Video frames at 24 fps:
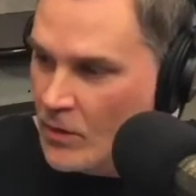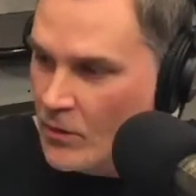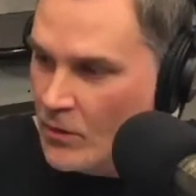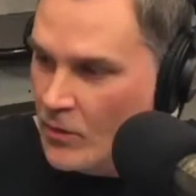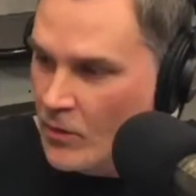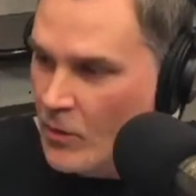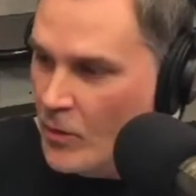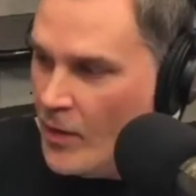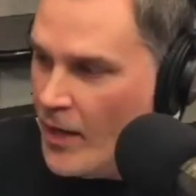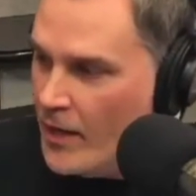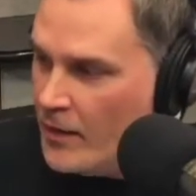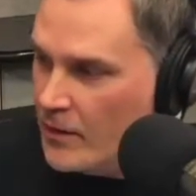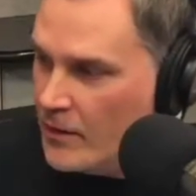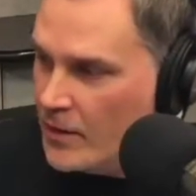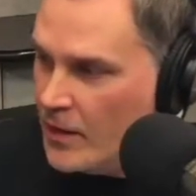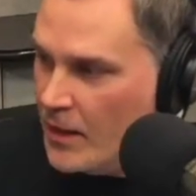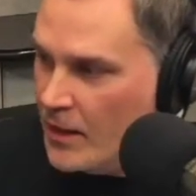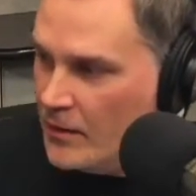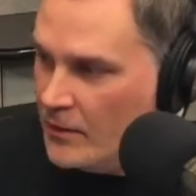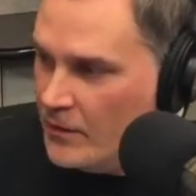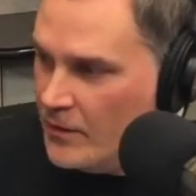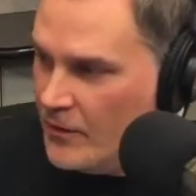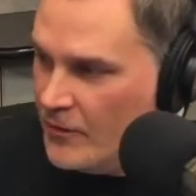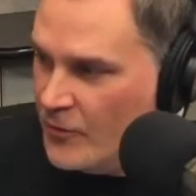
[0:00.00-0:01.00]
Oh, Alan,
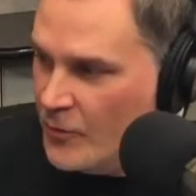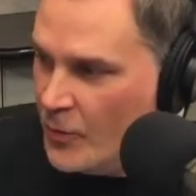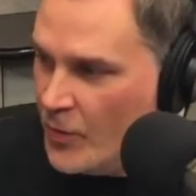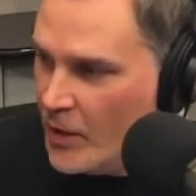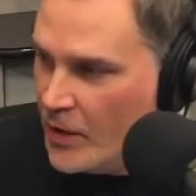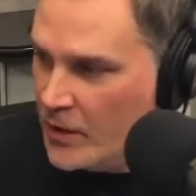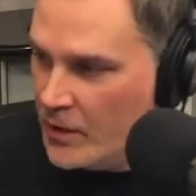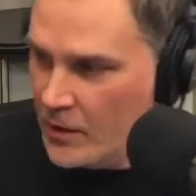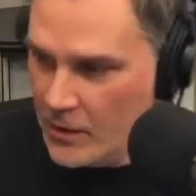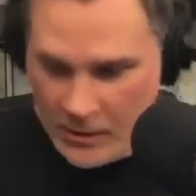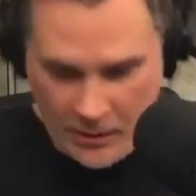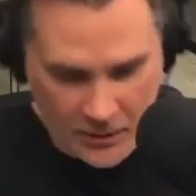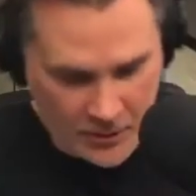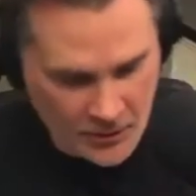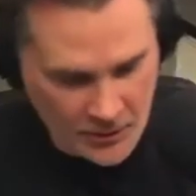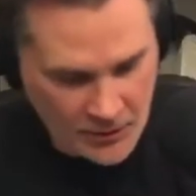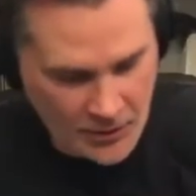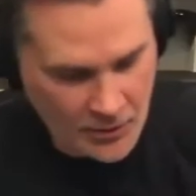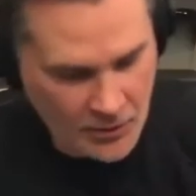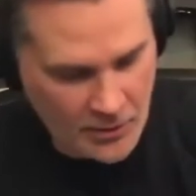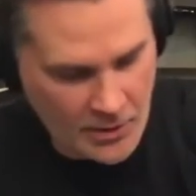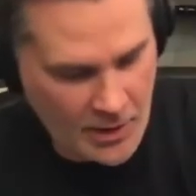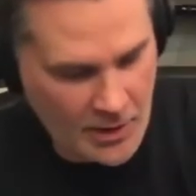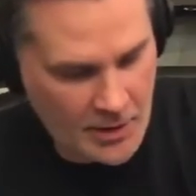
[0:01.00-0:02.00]
I love breaking news.
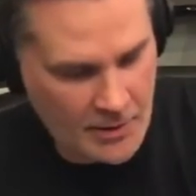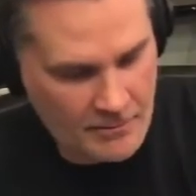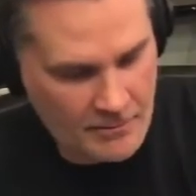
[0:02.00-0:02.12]
Okay.